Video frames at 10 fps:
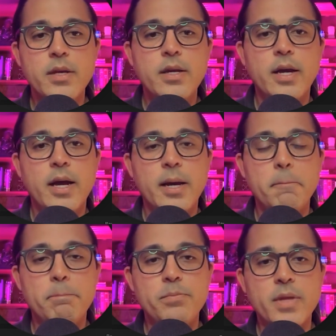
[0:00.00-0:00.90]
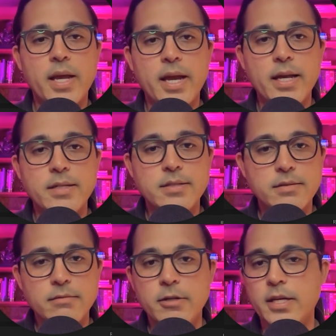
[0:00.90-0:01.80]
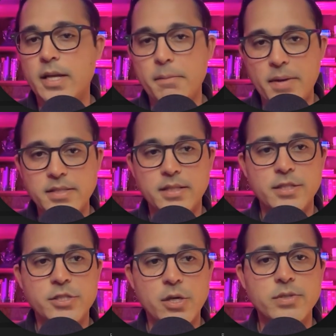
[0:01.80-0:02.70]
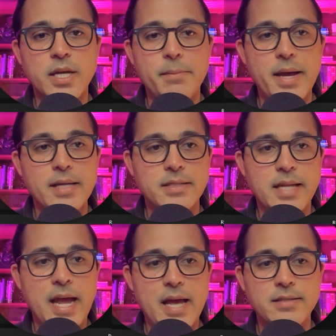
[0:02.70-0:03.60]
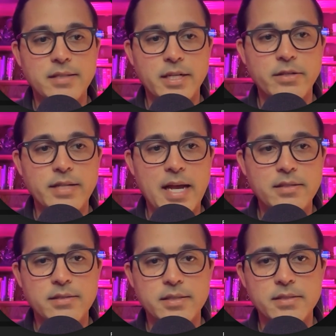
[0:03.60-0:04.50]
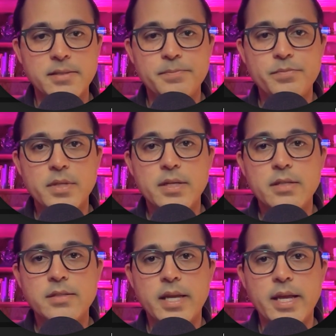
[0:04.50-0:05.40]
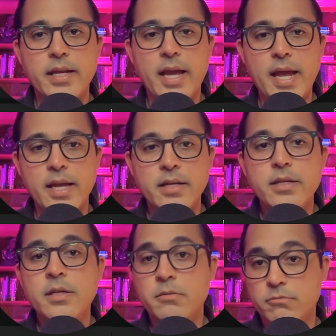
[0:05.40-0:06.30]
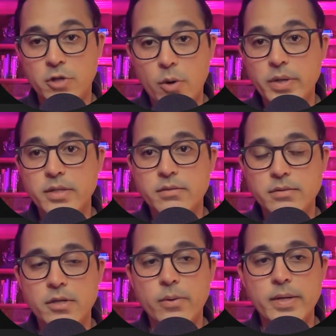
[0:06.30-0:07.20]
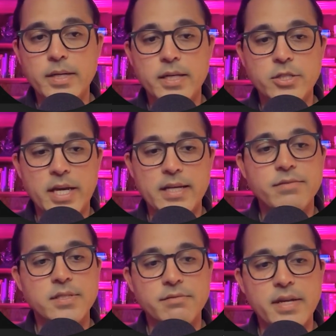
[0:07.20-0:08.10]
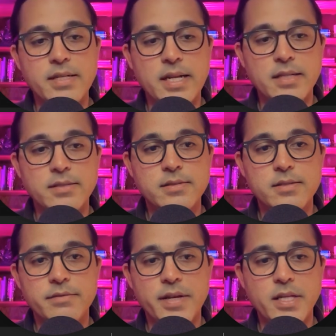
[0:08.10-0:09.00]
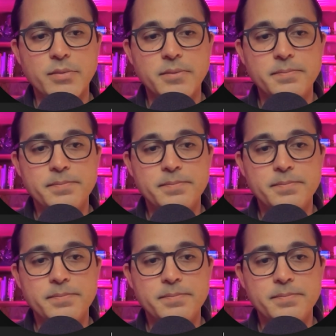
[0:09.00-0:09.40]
And it basically shows up as a task in your task list saying, hey, go and check if this event date is available.